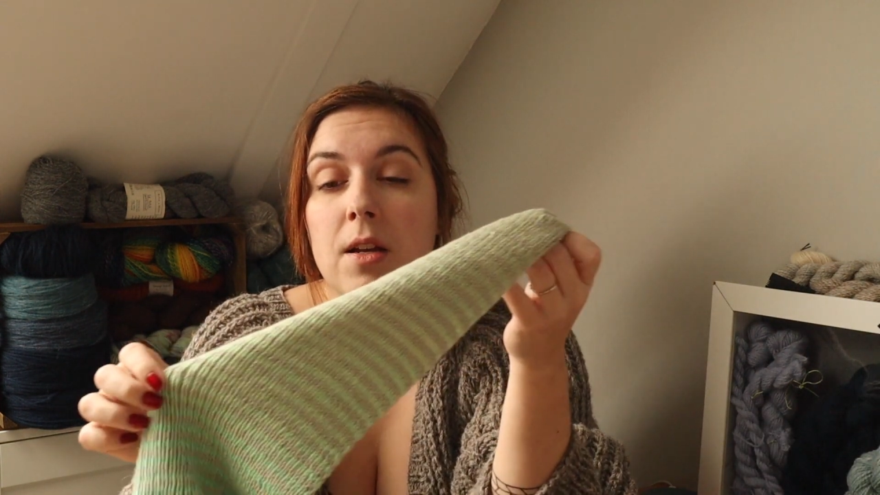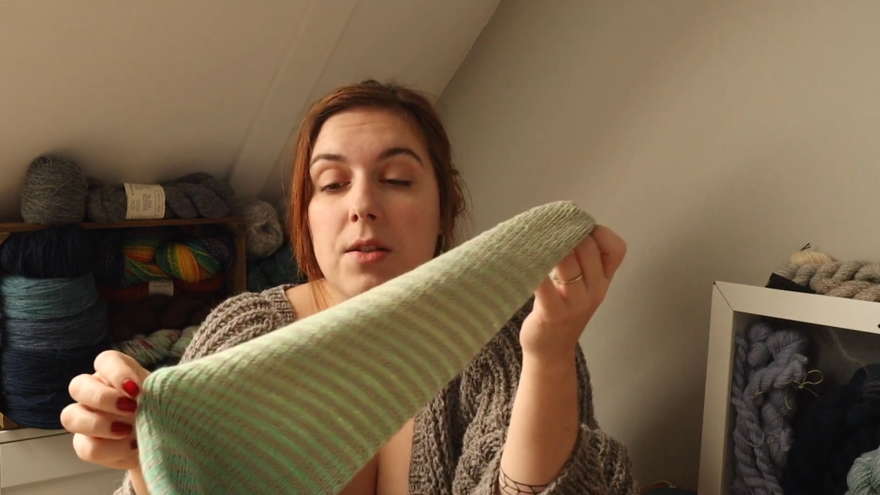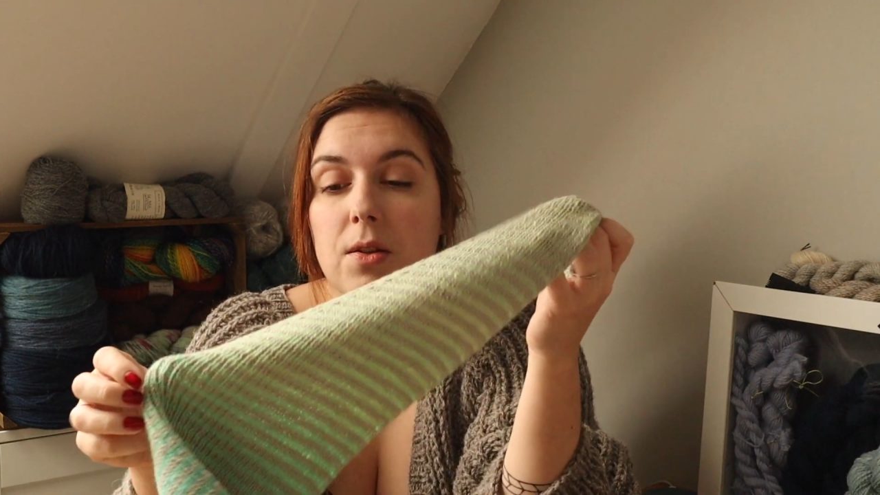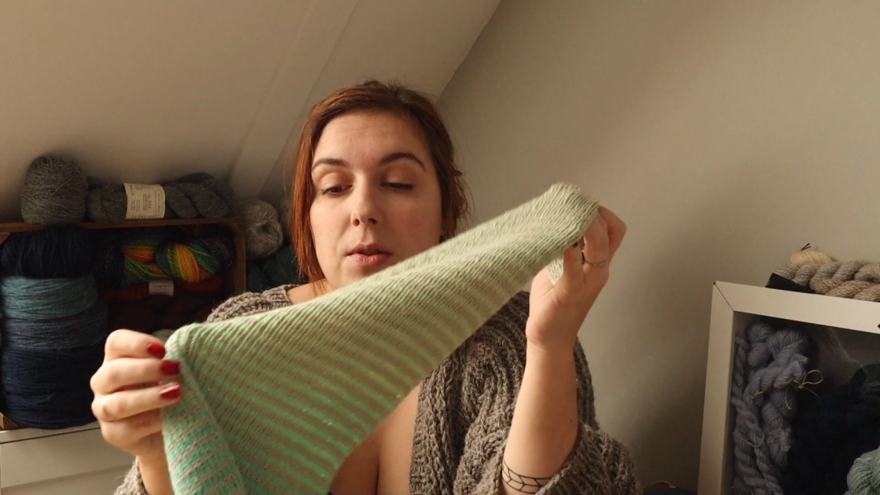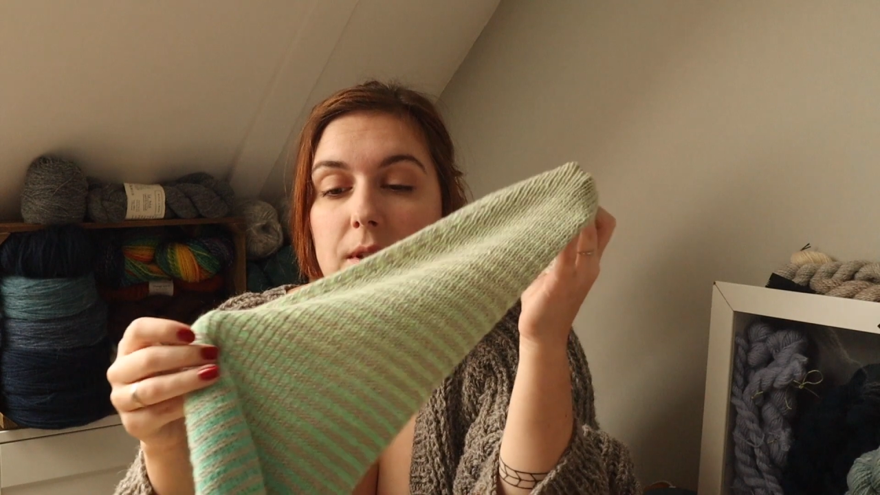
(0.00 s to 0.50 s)

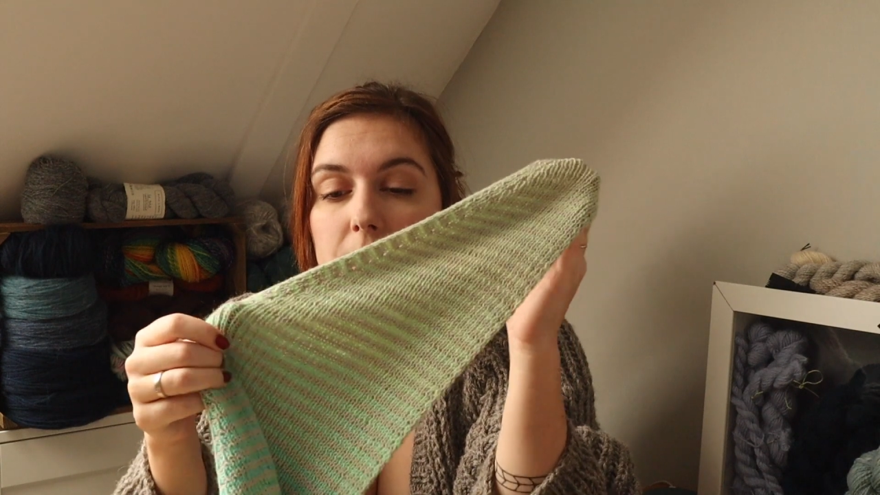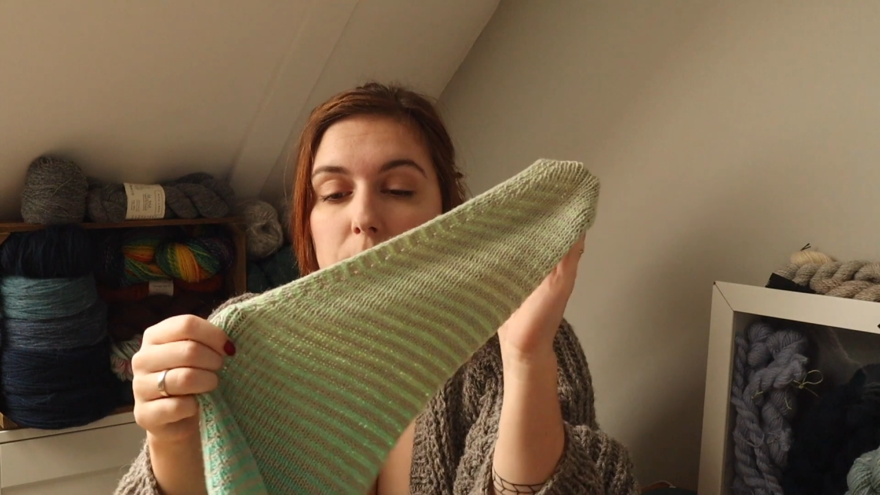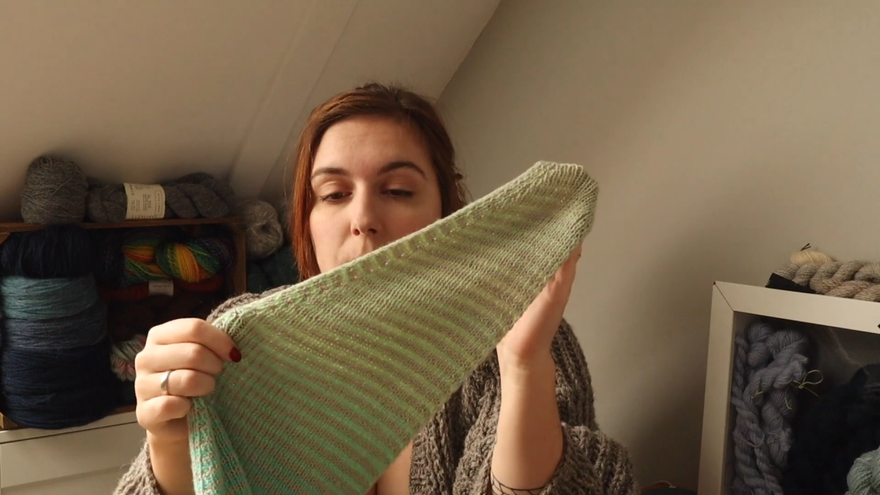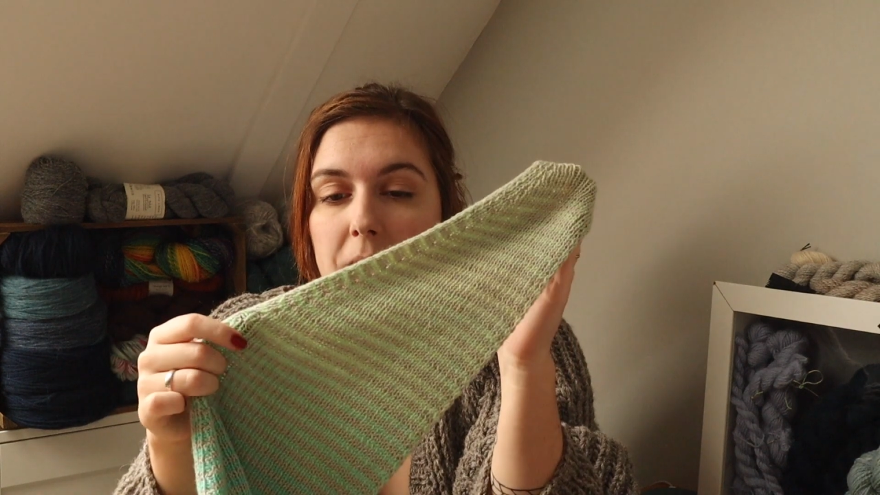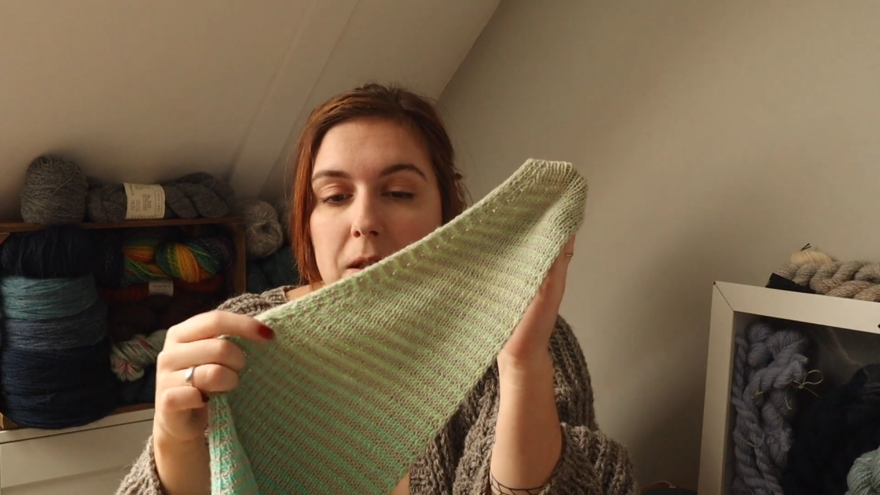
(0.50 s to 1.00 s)
So
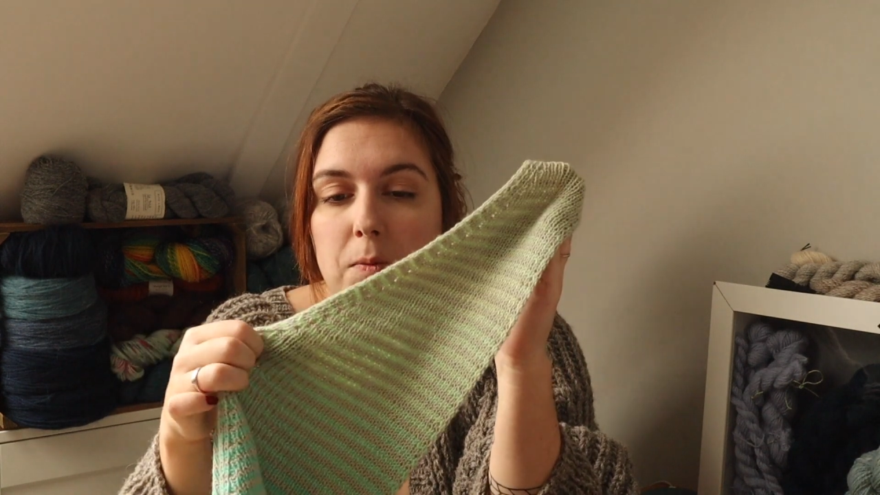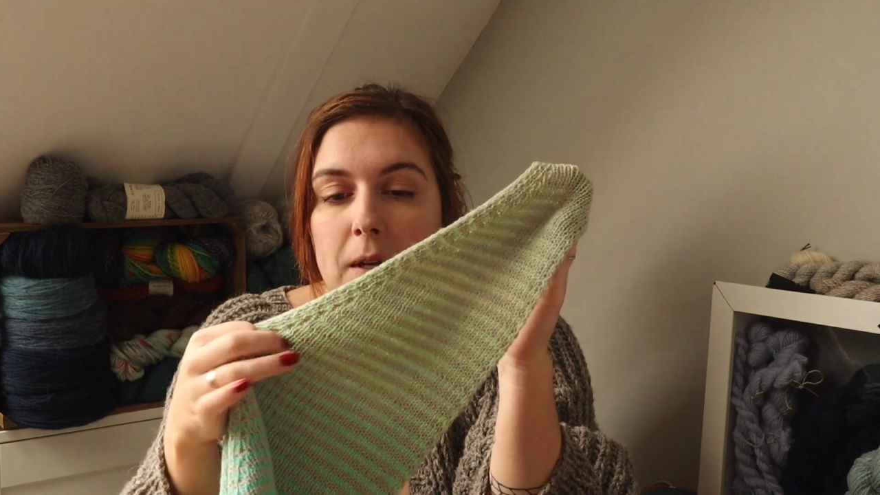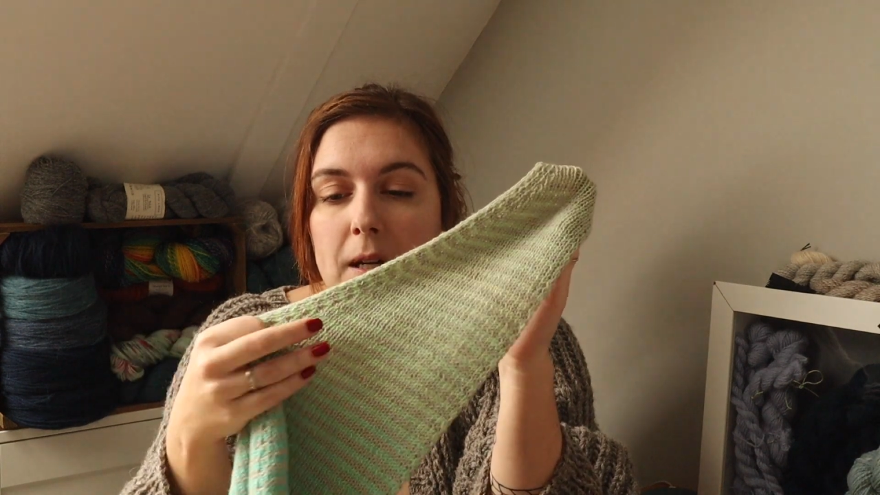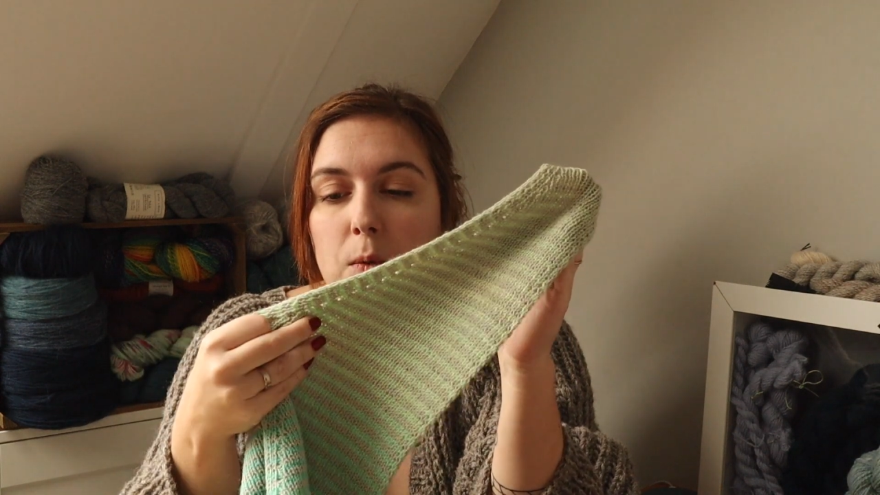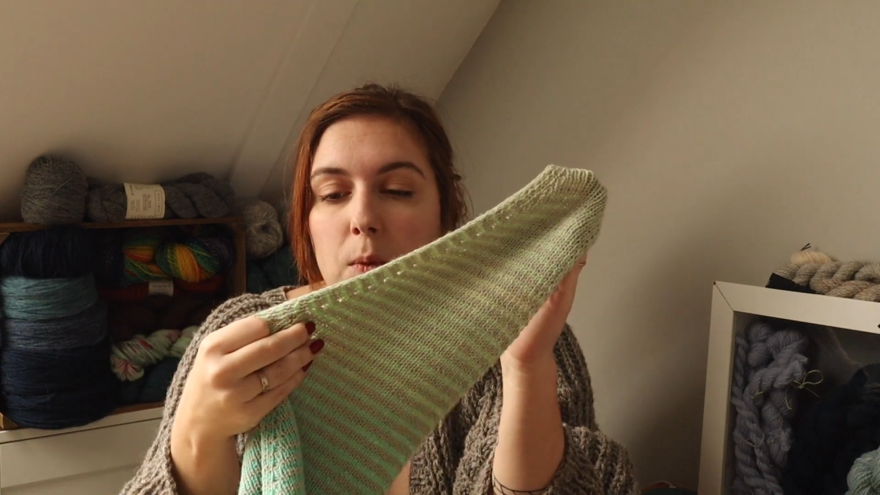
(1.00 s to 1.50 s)
this one is
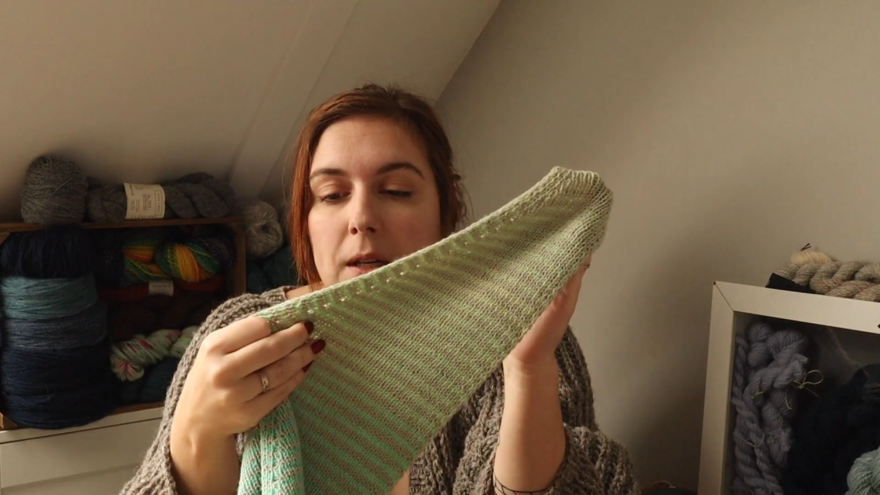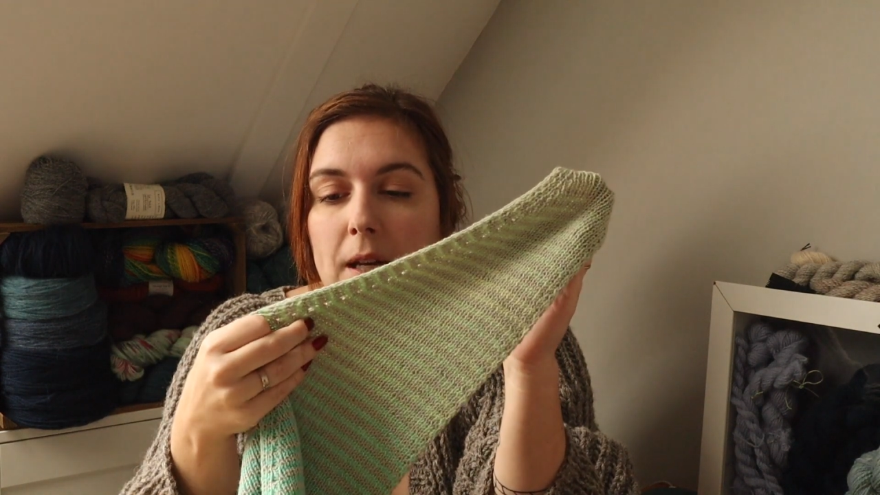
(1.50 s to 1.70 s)
made with